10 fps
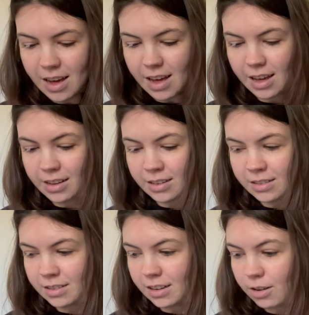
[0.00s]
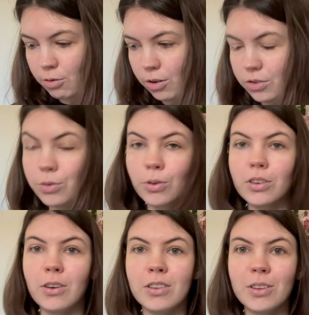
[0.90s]
And I will also
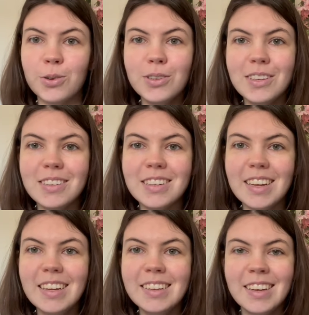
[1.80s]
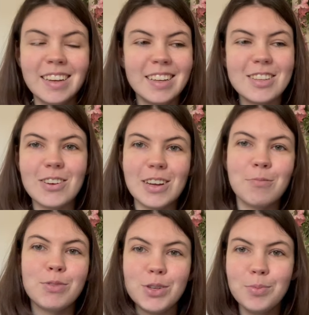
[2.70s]
work on the corset today, so I
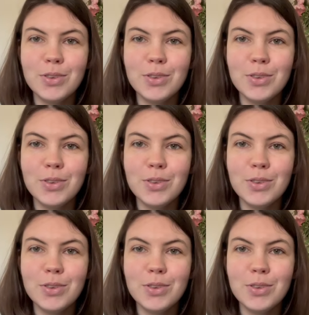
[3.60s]
am super